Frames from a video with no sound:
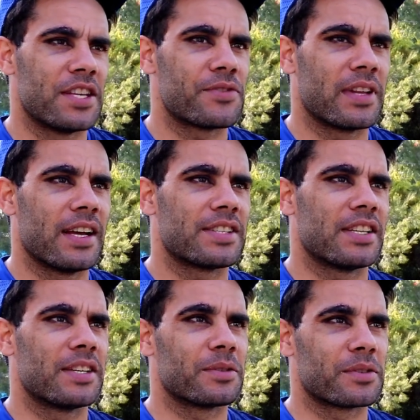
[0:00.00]
injury last
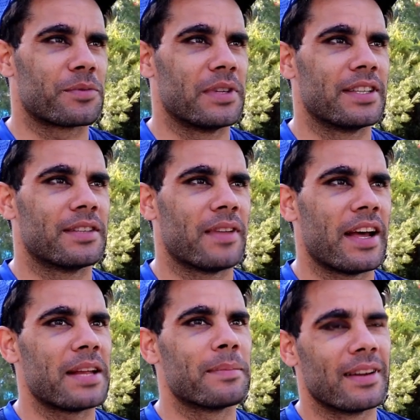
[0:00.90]
year was really
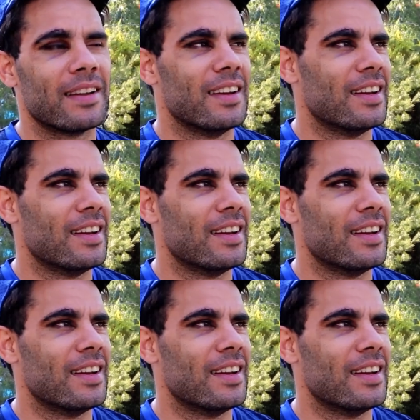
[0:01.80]
deflating, but